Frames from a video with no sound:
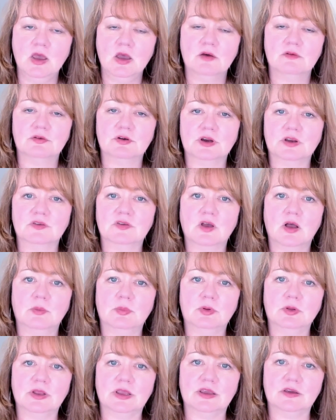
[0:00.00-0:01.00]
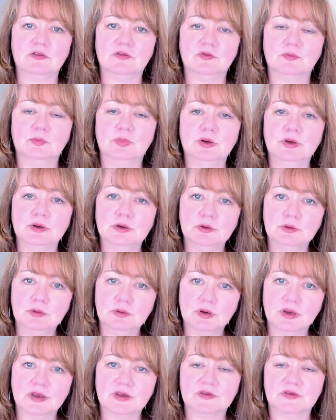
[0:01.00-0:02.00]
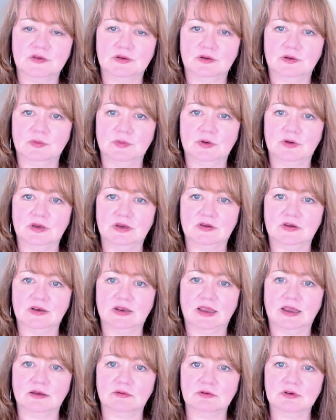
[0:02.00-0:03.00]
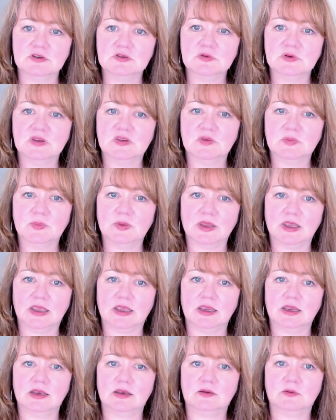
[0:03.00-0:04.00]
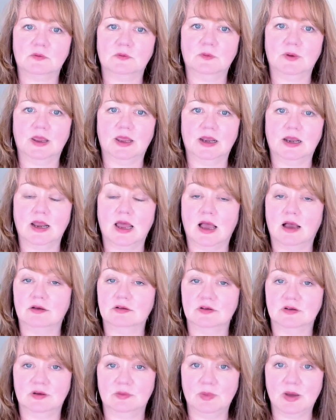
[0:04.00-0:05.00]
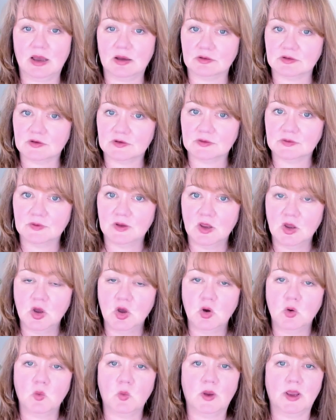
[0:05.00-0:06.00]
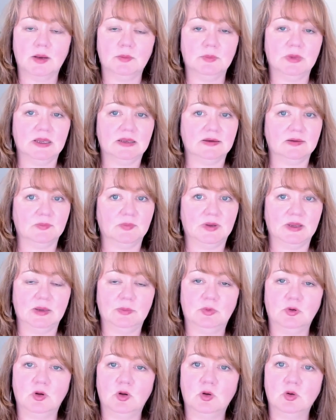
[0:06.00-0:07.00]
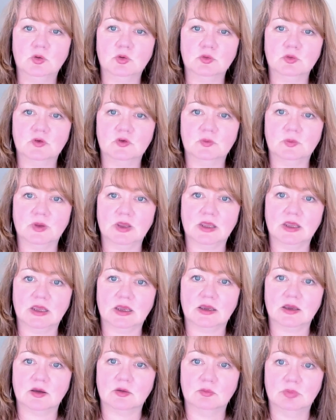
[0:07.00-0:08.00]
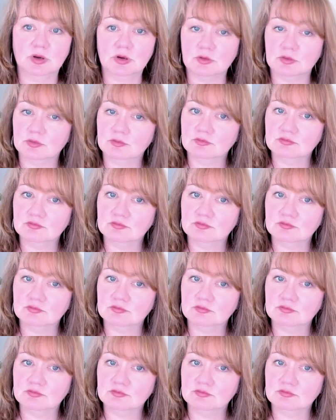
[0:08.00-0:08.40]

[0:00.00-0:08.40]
For example, if blue is the community language, we speak it when out and about, when meeting people who speak blue,